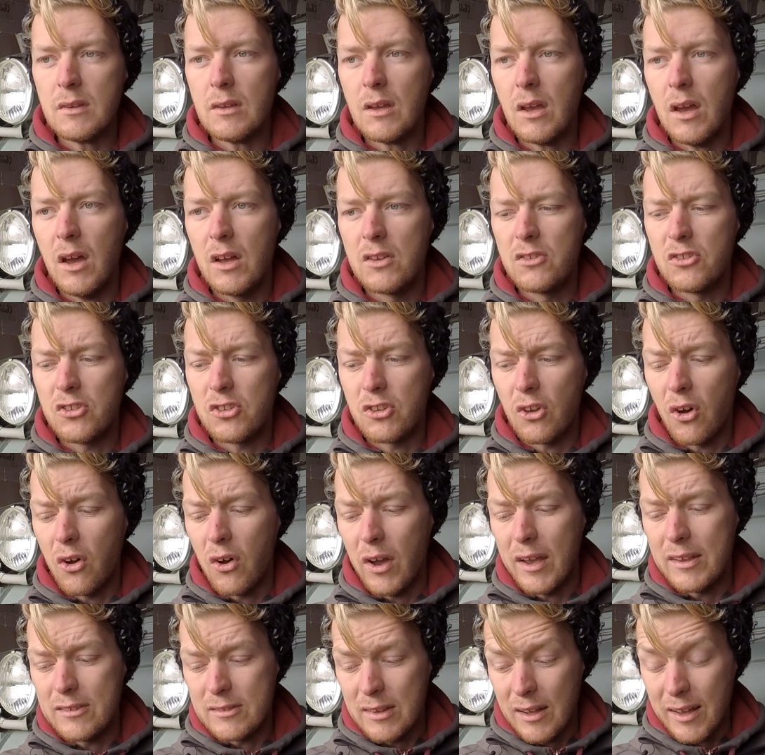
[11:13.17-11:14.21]
And so,
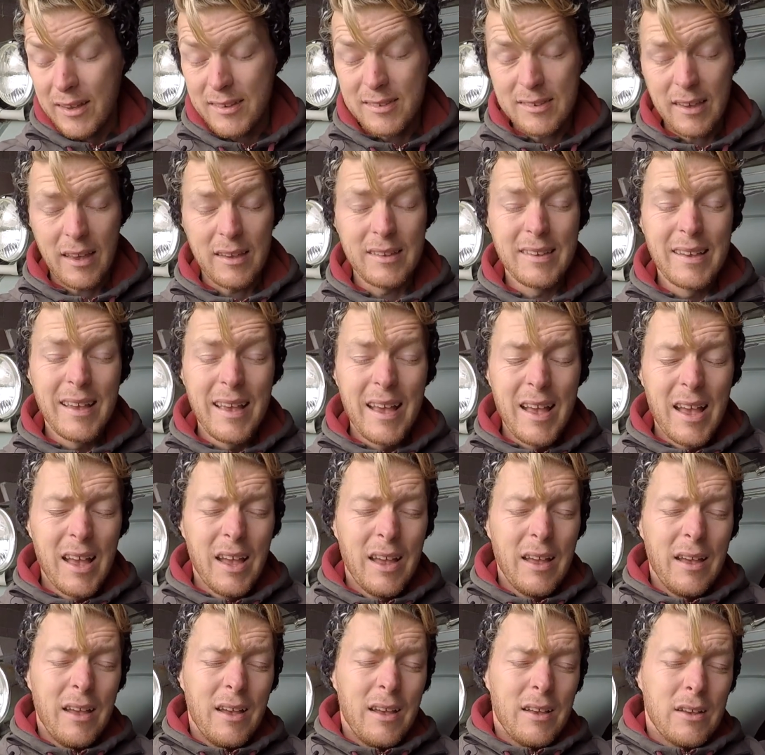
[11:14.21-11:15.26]
like I say,
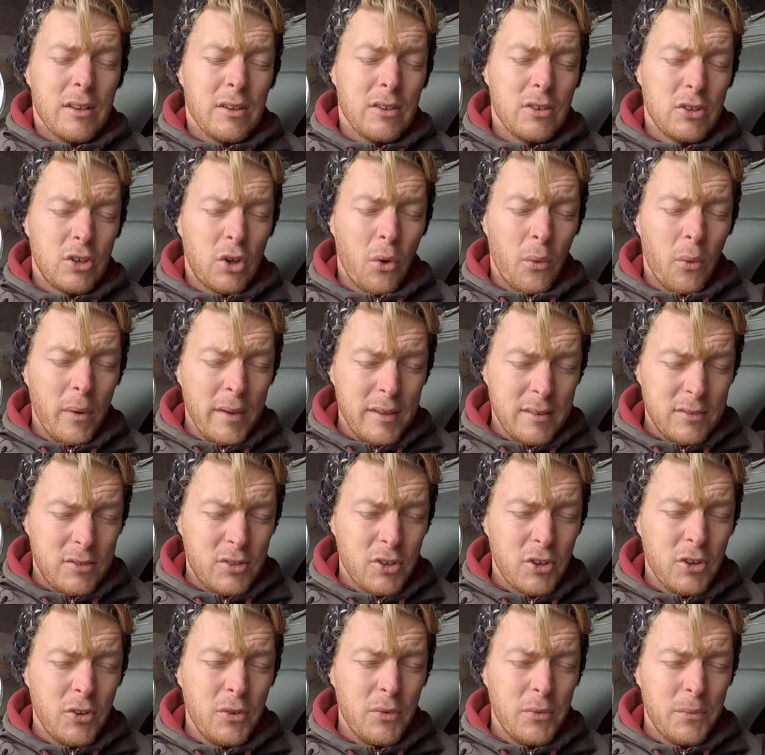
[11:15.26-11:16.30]
going
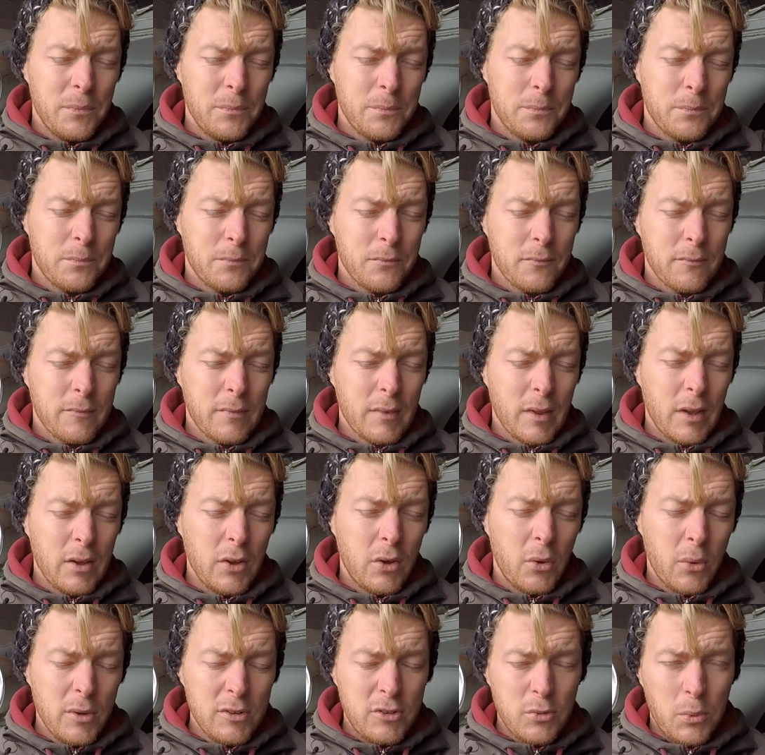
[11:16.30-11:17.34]
to
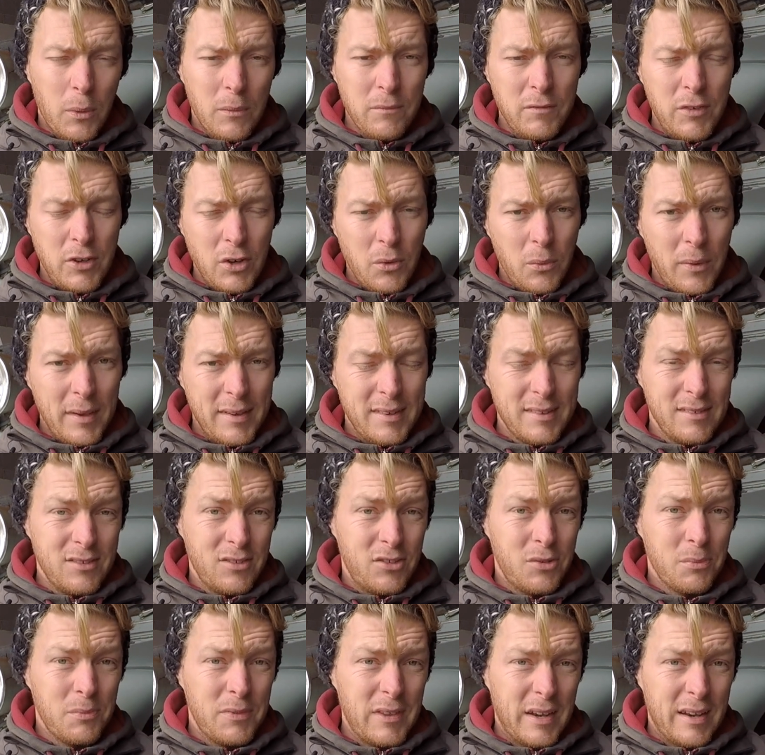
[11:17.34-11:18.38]
one video a week isn't
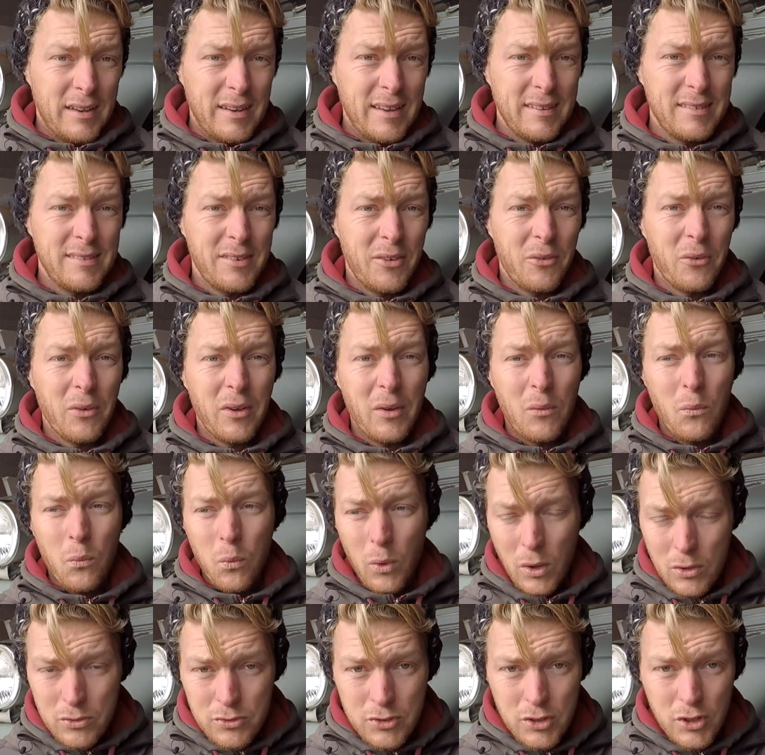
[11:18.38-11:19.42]
something I necessarily
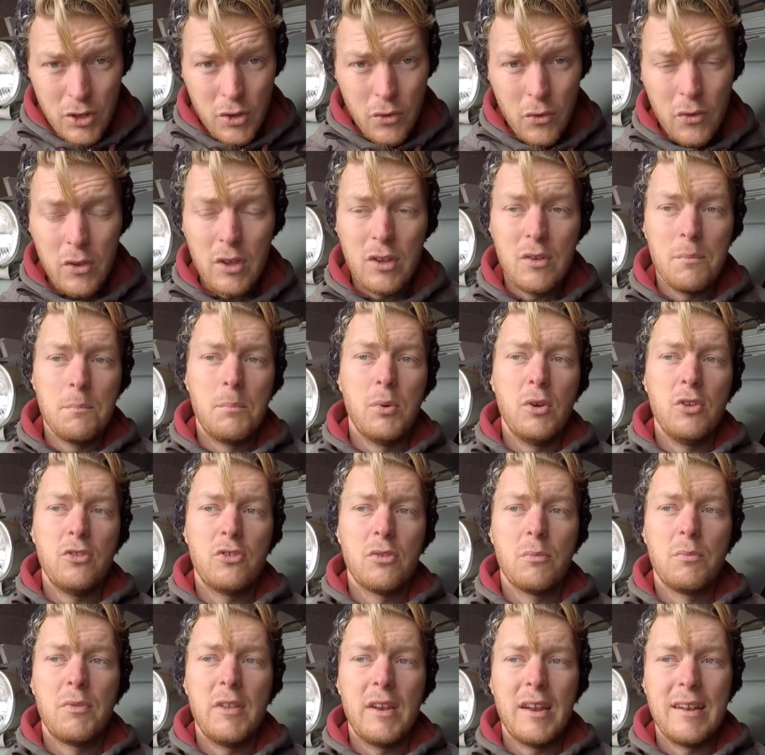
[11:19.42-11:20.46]
want to do, but it's
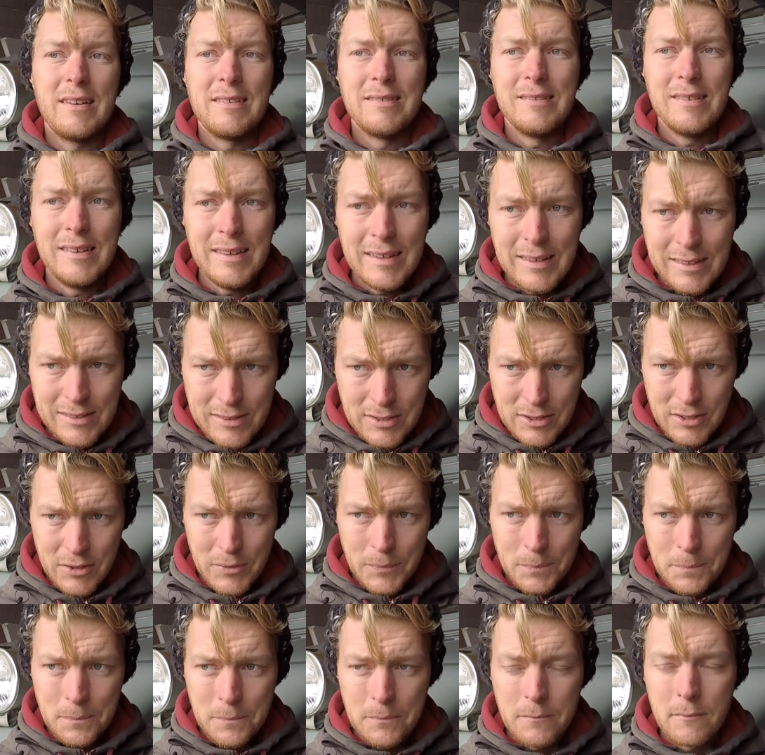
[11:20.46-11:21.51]
something I need to do.
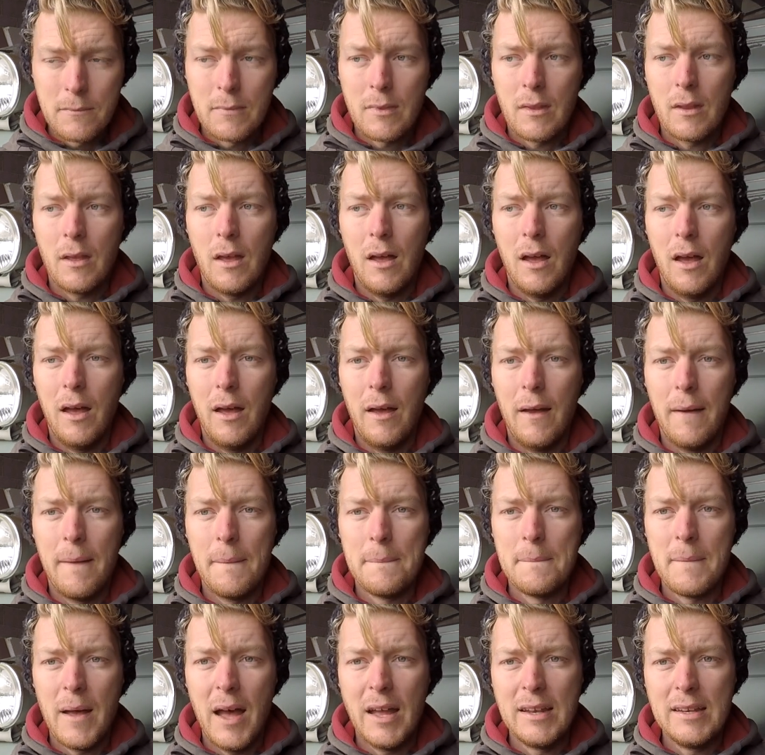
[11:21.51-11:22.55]

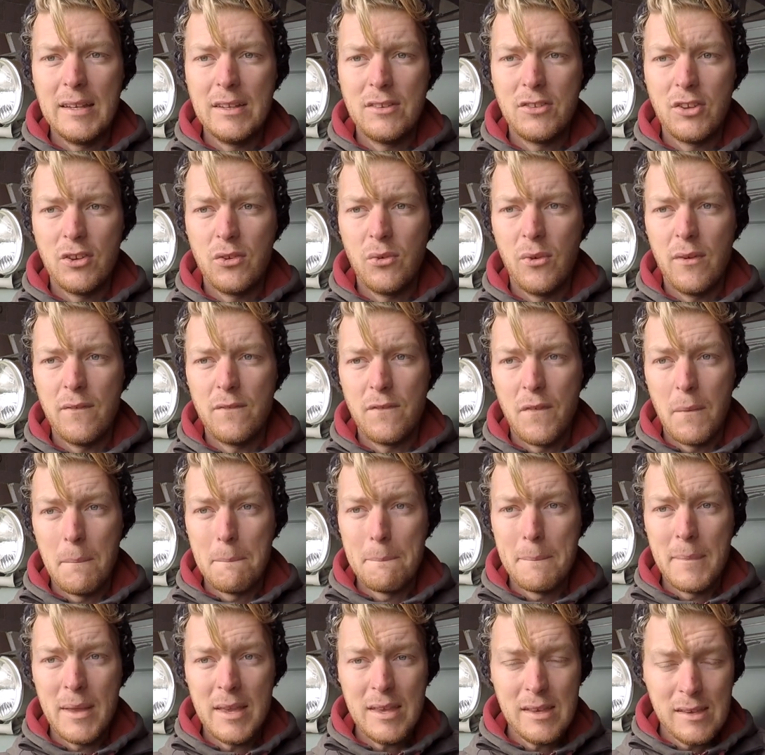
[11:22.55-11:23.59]
I need to do it for
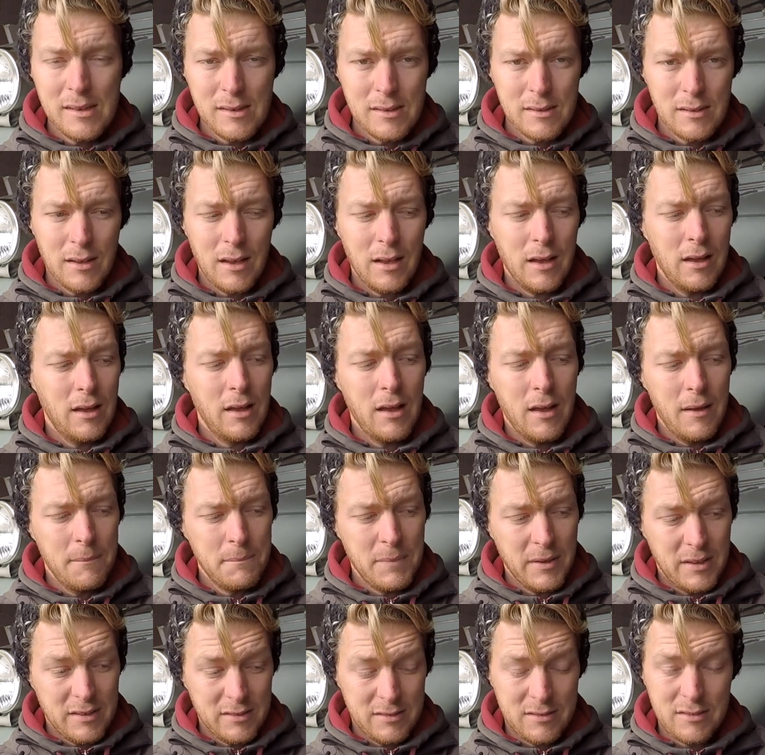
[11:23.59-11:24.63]
me
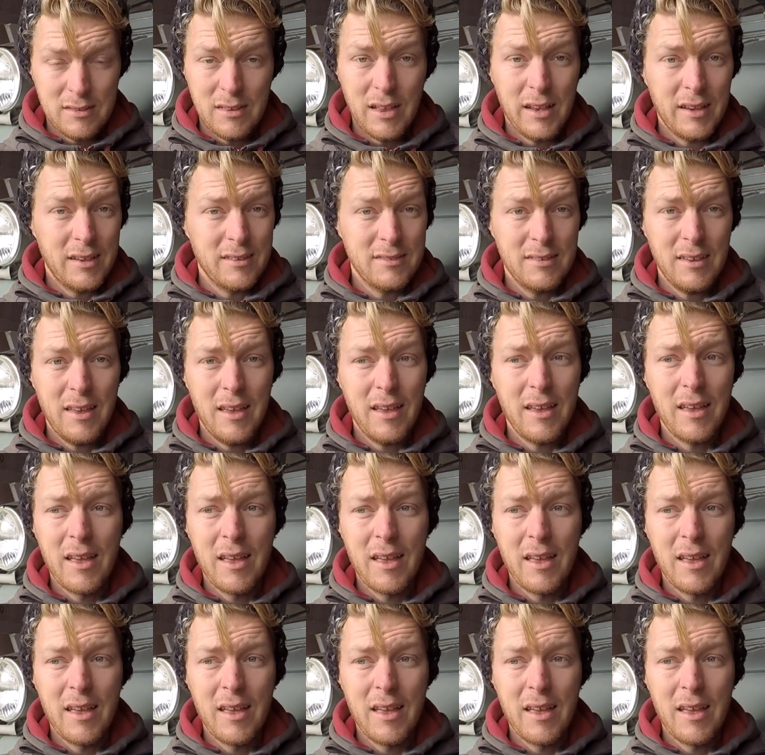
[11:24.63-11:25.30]
because, like I say,